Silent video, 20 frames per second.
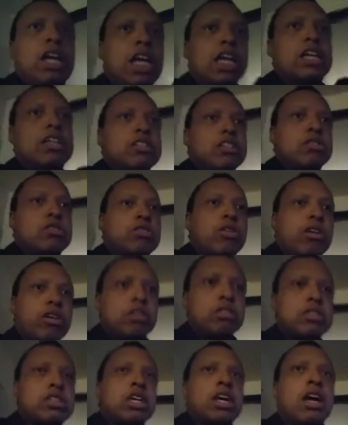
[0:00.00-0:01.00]
in the
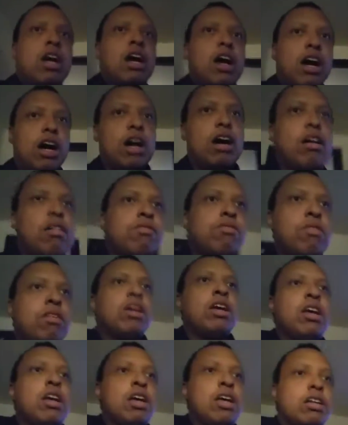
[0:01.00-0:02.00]
terms
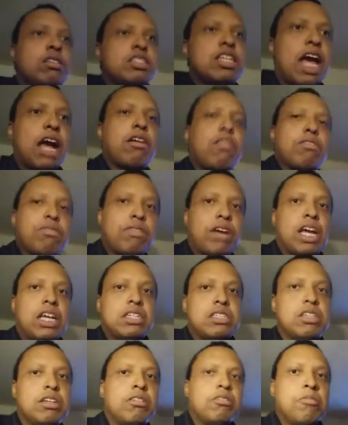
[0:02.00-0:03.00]
of
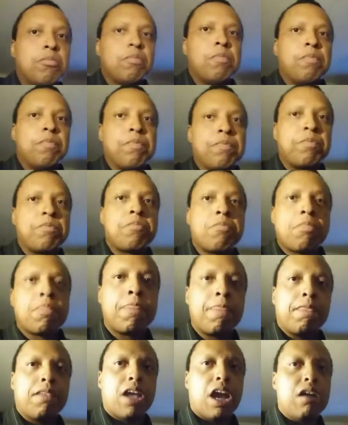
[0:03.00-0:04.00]
sacrifice.
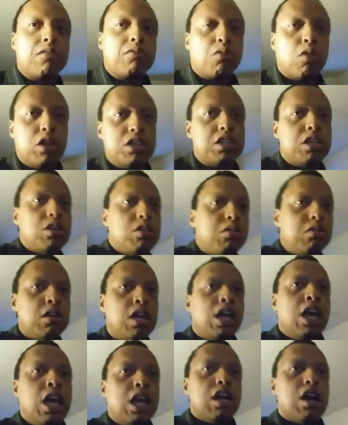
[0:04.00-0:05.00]
Now, of course, you,
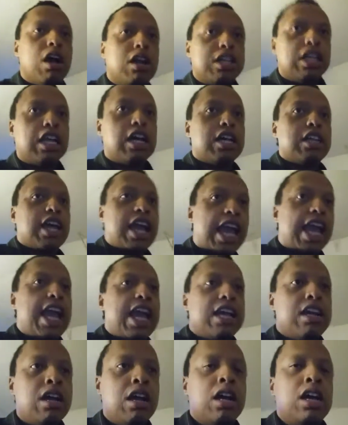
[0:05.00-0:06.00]
on the other
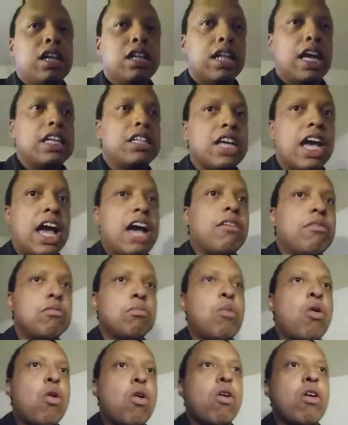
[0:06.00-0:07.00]
hand, like to have
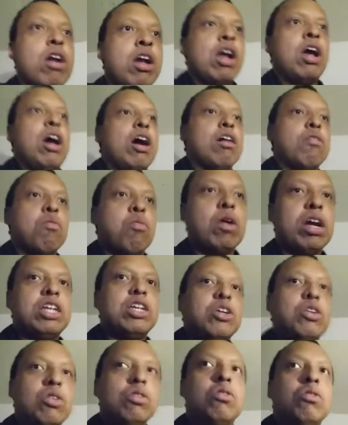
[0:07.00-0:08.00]
more of what
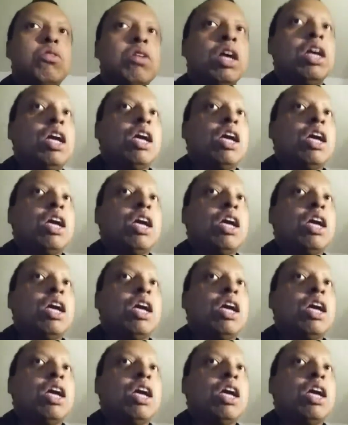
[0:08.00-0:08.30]
you